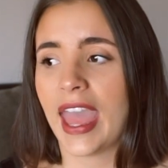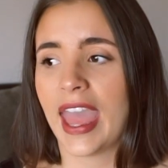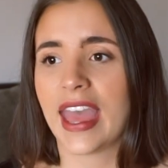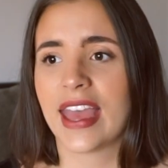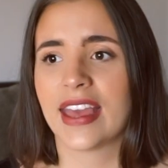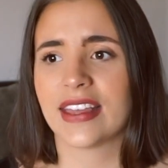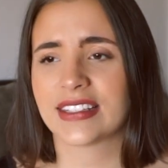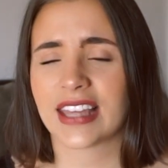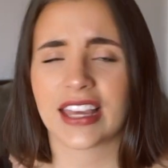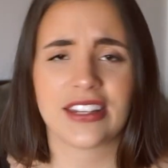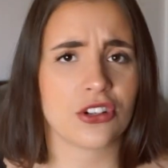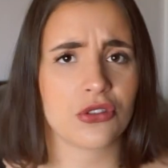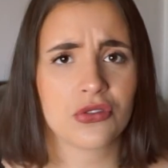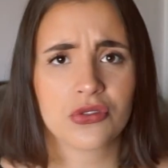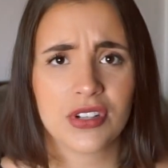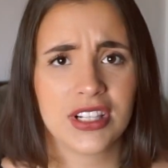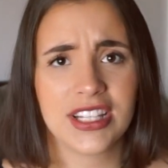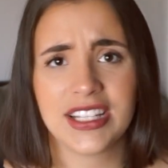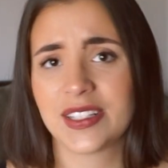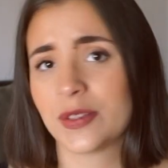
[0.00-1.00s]
and I don't
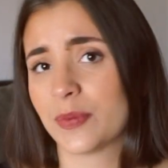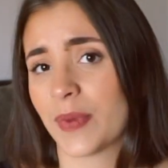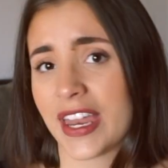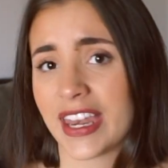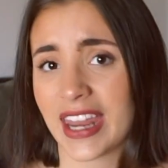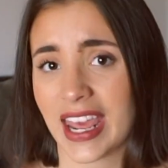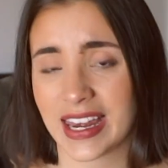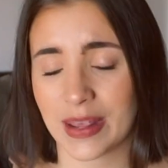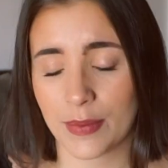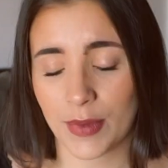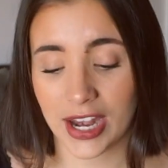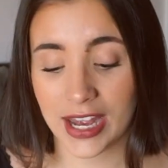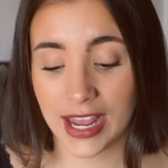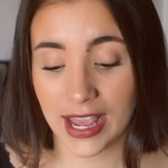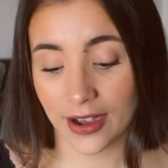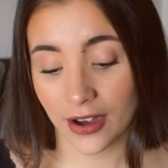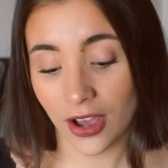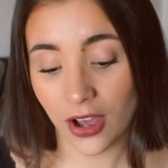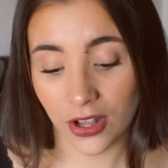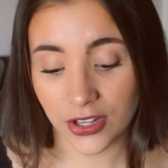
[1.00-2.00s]
really spend any money
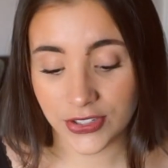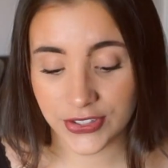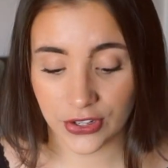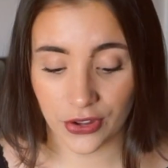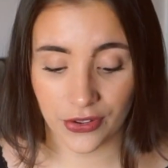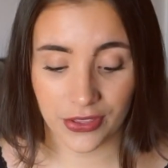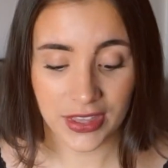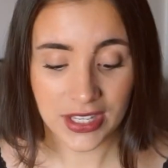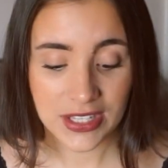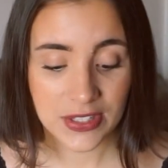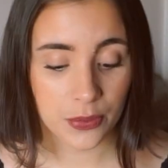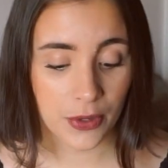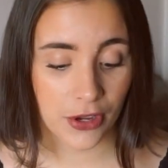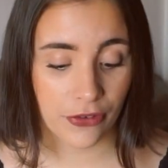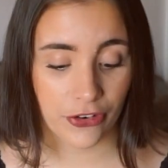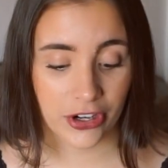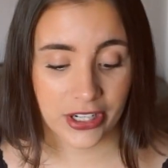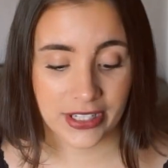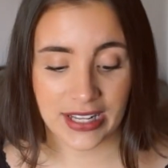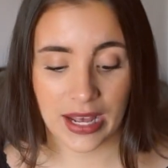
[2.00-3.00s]
at all. So this week,
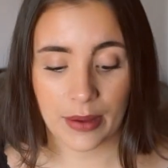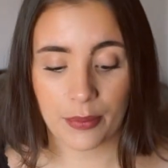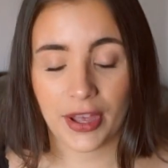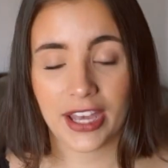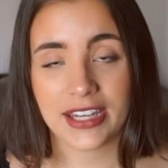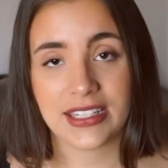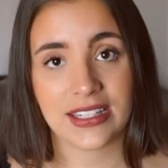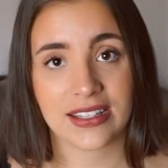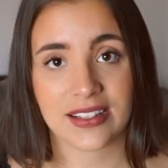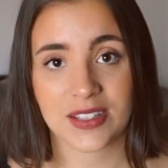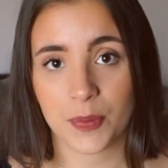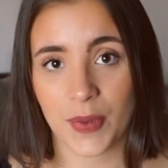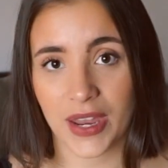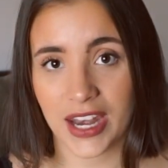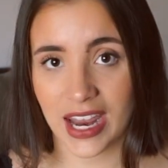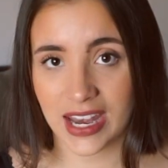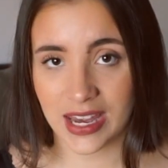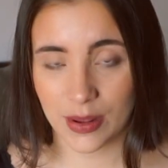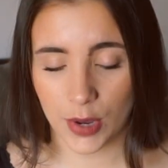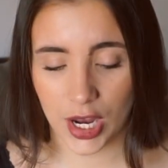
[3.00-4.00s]
for example, I didn't spend
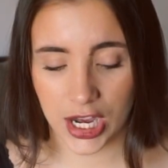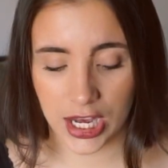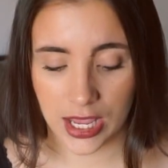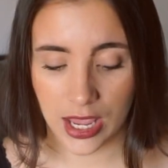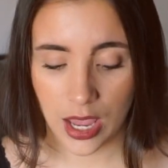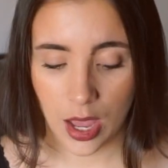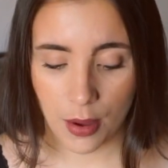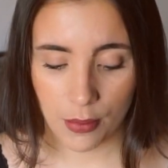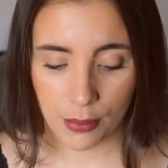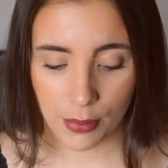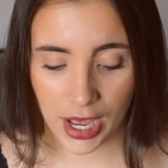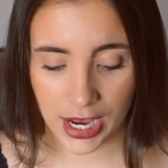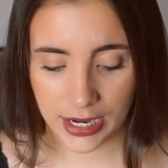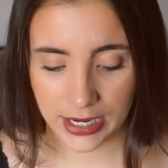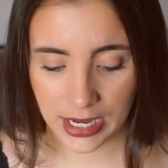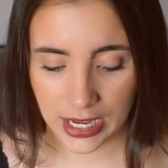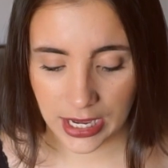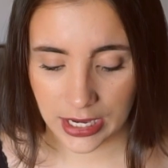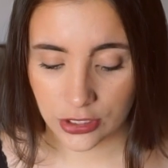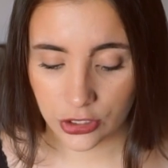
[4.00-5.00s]
any money
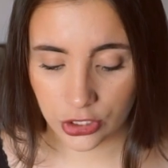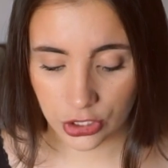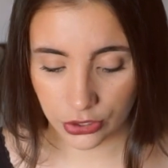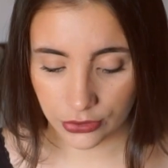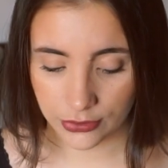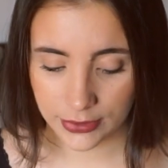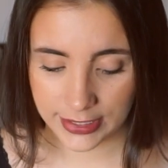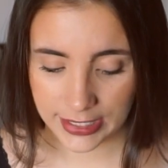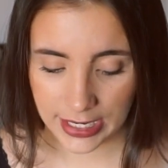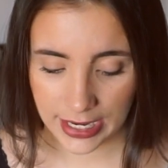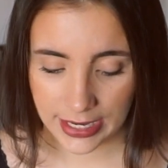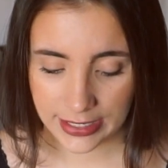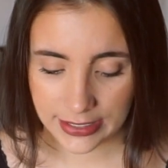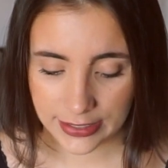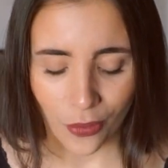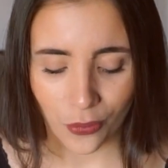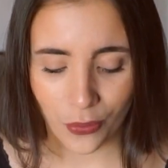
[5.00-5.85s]
Monday, Tuesdays.